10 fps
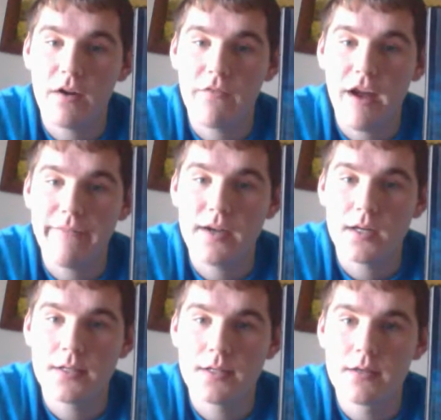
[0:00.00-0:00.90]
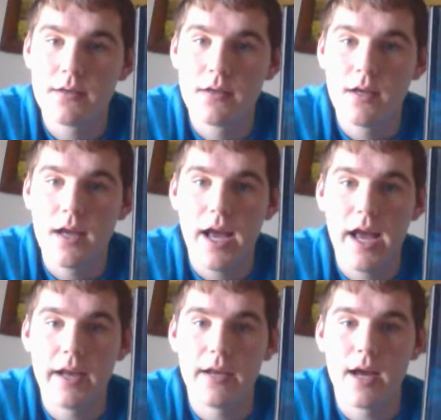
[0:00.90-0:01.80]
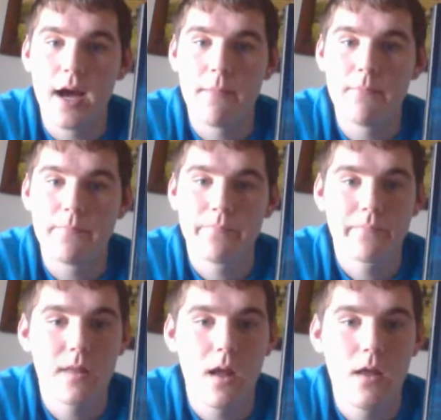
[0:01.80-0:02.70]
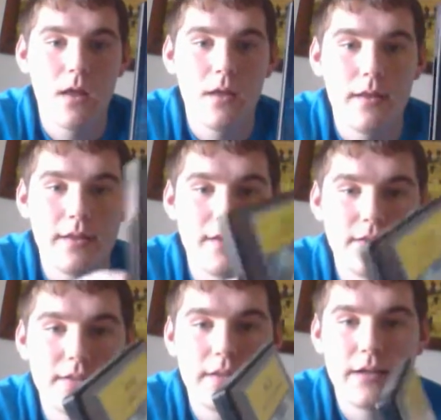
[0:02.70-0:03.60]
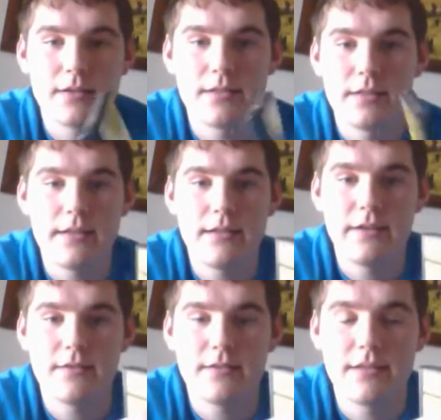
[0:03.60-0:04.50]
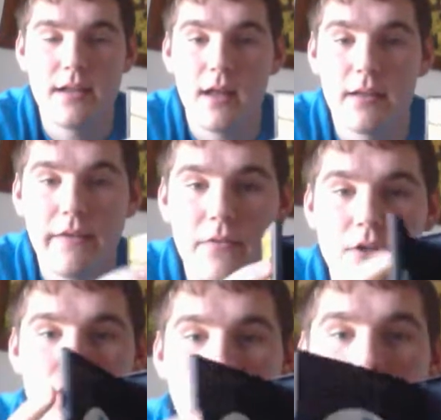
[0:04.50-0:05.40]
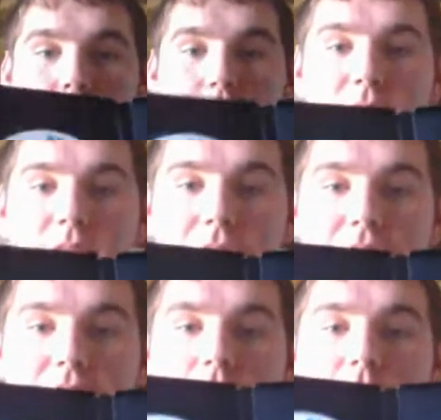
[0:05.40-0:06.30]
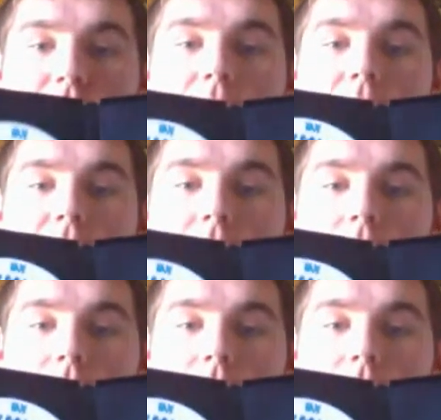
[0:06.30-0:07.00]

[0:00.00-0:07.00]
4 to 5 years, and here's I'll give you a tour of what the DVD looks like.